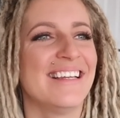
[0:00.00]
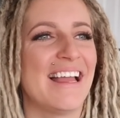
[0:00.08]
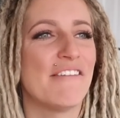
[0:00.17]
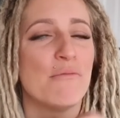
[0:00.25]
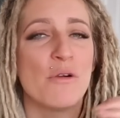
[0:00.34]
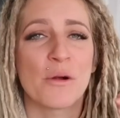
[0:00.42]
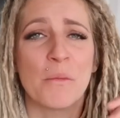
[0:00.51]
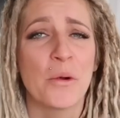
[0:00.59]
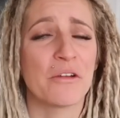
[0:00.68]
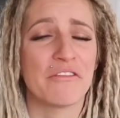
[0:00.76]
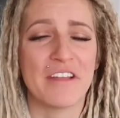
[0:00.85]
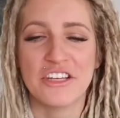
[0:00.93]
I have more
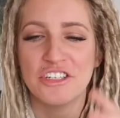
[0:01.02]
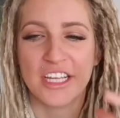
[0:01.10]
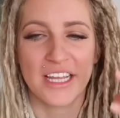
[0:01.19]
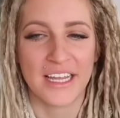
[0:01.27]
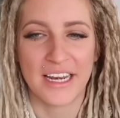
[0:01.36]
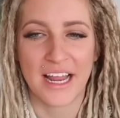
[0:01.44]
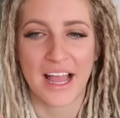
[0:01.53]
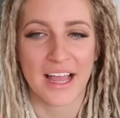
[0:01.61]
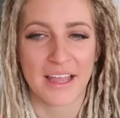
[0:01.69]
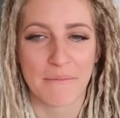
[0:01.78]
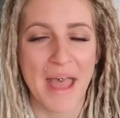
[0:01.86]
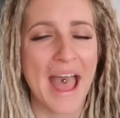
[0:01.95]
motivation,
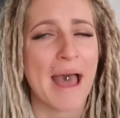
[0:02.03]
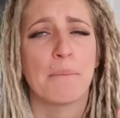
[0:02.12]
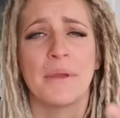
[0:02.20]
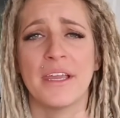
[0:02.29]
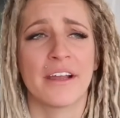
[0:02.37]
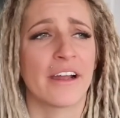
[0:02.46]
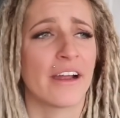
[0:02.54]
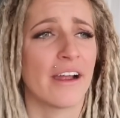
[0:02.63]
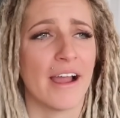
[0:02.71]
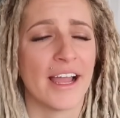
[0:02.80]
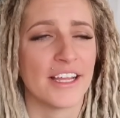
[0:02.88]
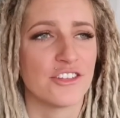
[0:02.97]
I'm
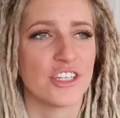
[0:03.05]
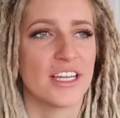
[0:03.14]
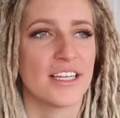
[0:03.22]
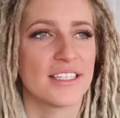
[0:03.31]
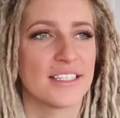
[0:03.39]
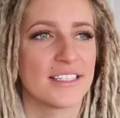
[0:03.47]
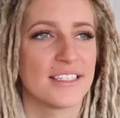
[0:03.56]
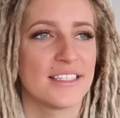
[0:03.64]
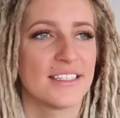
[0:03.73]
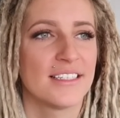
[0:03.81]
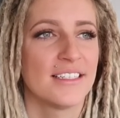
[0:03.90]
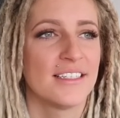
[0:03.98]
happier. I
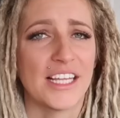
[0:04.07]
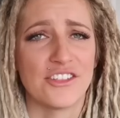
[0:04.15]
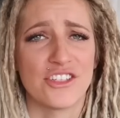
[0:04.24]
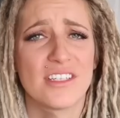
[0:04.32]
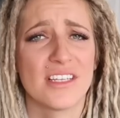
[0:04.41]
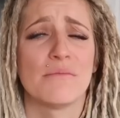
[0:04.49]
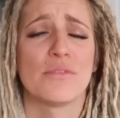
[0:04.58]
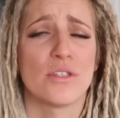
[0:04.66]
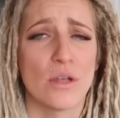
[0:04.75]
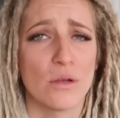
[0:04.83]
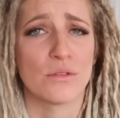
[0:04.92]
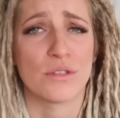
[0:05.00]
just, I just am
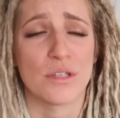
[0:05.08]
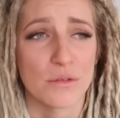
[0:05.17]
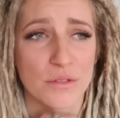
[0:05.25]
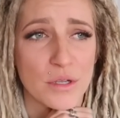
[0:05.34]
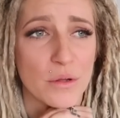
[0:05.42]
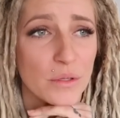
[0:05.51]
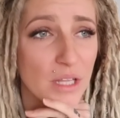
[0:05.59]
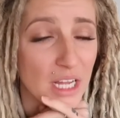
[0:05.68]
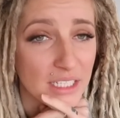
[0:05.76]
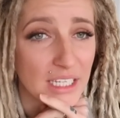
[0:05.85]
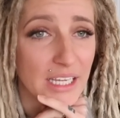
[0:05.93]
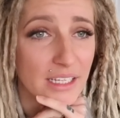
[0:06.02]
so, so, so
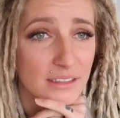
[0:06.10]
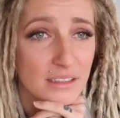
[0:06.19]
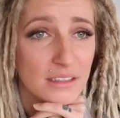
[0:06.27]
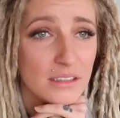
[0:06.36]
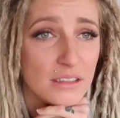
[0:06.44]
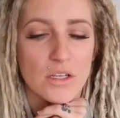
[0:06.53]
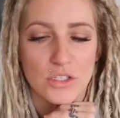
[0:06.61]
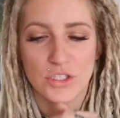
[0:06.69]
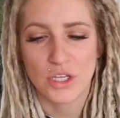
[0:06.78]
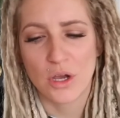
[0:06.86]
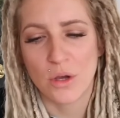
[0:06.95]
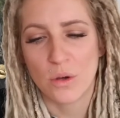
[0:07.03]
lucky.
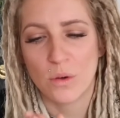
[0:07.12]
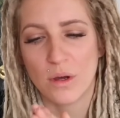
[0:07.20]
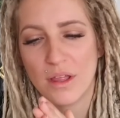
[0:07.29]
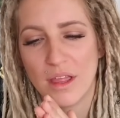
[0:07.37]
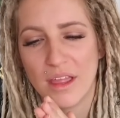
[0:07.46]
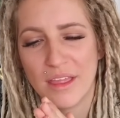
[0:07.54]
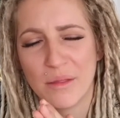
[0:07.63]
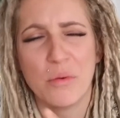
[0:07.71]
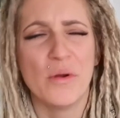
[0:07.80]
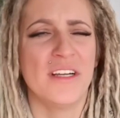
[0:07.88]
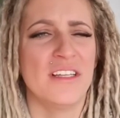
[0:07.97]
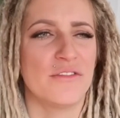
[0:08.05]
So the
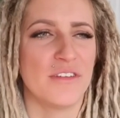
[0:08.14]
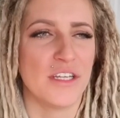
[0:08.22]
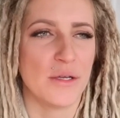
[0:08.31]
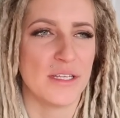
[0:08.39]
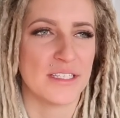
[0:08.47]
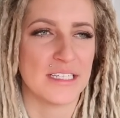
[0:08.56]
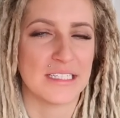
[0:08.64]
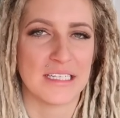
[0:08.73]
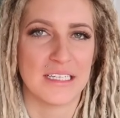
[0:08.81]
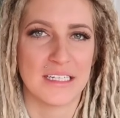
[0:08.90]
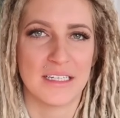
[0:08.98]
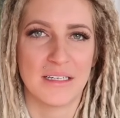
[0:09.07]
point of this video isn't
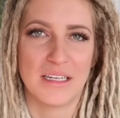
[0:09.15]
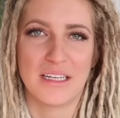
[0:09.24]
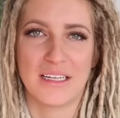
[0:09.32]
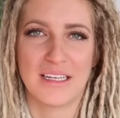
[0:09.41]
to